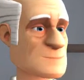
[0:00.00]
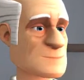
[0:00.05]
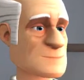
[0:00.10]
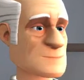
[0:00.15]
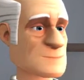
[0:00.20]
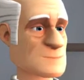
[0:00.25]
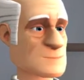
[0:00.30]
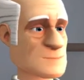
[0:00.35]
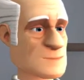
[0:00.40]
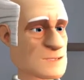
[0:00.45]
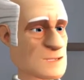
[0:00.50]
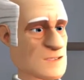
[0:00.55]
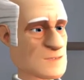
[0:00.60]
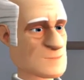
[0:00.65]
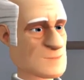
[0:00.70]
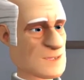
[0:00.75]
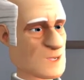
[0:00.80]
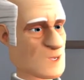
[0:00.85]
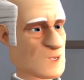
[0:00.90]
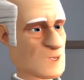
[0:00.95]
All of
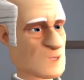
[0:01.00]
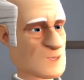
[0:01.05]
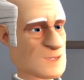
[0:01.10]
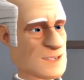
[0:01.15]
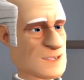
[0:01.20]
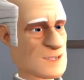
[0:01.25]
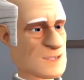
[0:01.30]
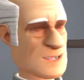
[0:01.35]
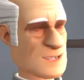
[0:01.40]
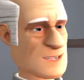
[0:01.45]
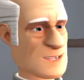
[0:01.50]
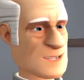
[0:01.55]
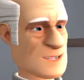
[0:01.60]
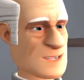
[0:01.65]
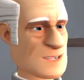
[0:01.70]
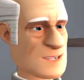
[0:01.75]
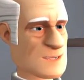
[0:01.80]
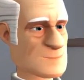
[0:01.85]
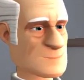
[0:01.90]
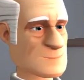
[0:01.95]
my own hard work
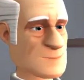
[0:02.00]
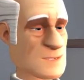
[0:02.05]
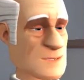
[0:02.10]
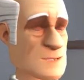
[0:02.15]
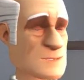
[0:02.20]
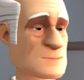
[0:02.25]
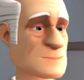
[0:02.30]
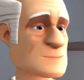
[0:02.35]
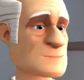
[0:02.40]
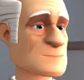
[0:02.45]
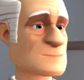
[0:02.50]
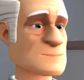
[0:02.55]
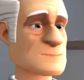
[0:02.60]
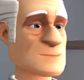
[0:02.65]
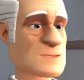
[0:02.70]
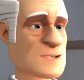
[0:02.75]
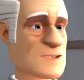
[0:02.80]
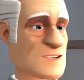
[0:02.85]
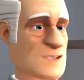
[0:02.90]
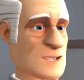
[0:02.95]
and money.
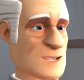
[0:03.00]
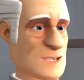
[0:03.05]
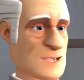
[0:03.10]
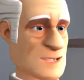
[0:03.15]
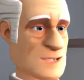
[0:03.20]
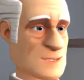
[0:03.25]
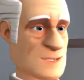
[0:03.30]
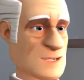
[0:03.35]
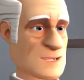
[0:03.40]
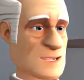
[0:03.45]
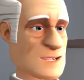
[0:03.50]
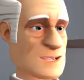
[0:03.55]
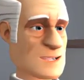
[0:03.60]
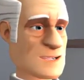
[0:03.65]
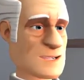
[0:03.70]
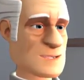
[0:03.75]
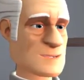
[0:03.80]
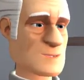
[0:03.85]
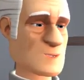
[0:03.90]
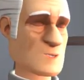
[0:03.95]
Of course, not
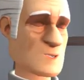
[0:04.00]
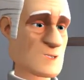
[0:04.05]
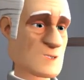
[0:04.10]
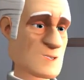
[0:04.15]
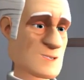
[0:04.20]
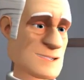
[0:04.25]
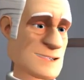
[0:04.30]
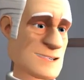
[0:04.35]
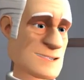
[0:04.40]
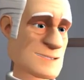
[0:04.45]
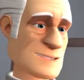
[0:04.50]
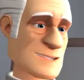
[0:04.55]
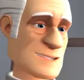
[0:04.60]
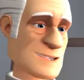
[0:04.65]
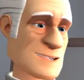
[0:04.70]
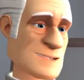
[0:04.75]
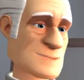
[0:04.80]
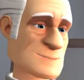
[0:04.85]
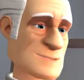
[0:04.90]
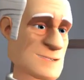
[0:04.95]
all sole traders
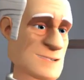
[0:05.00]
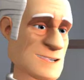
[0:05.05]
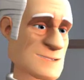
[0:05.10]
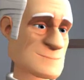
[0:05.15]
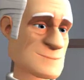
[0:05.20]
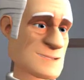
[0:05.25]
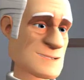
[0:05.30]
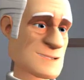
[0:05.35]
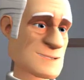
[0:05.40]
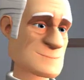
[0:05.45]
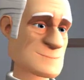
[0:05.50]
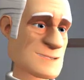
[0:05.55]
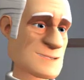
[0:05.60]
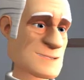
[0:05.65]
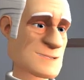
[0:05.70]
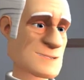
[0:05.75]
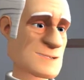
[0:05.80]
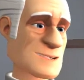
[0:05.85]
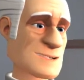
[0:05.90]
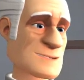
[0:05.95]
like me can become
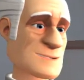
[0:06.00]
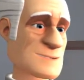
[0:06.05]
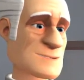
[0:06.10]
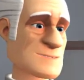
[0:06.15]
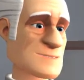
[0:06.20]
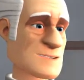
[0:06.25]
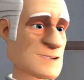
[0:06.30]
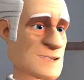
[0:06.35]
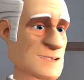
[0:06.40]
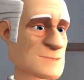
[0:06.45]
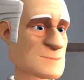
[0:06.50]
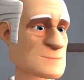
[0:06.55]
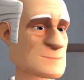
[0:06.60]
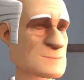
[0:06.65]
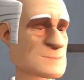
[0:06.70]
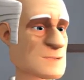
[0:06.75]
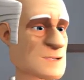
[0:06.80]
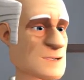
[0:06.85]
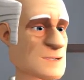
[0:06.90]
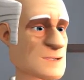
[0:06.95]
this successful.
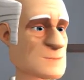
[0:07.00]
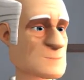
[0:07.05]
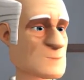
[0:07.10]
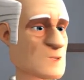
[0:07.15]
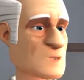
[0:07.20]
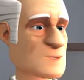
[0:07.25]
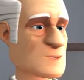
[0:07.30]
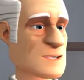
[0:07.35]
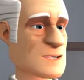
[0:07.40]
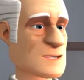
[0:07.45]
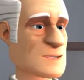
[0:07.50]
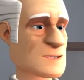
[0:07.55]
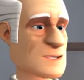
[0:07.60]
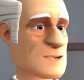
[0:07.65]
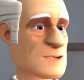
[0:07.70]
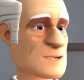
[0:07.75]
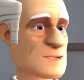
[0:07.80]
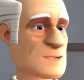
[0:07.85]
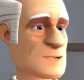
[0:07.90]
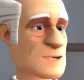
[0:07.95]
I suppose it was
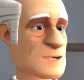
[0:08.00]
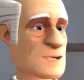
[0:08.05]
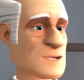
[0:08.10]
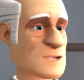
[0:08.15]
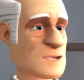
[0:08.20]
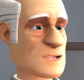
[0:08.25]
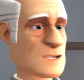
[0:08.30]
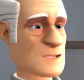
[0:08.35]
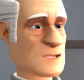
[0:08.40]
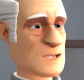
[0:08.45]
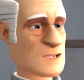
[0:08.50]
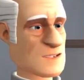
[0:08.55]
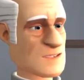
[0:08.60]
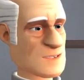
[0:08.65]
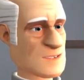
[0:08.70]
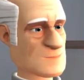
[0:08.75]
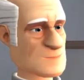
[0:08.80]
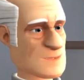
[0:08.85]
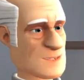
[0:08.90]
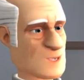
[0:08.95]
lucky that I had enough
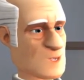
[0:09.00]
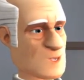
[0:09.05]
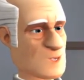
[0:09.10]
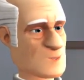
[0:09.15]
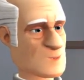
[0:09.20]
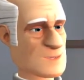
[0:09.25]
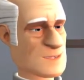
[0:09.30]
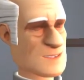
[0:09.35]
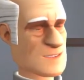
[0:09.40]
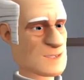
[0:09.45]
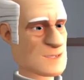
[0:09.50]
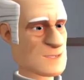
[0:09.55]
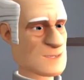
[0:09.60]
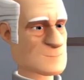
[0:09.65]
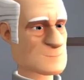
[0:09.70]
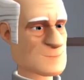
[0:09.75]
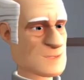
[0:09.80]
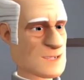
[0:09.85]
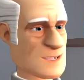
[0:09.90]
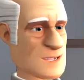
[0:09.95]
of my own savings
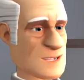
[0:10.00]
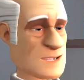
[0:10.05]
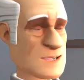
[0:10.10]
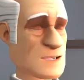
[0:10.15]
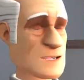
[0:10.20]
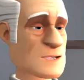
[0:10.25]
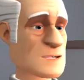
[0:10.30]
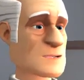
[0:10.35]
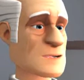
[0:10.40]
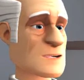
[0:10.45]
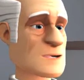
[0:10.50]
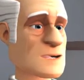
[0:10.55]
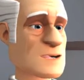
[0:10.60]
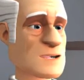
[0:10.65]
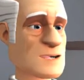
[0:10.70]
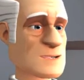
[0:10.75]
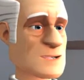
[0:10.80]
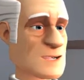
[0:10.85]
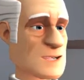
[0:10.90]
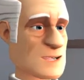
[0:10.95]
back then to
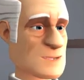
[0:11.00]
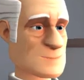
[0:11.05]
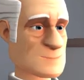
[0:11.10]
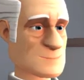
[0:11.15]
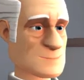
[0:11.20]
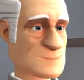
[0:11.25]
start it up.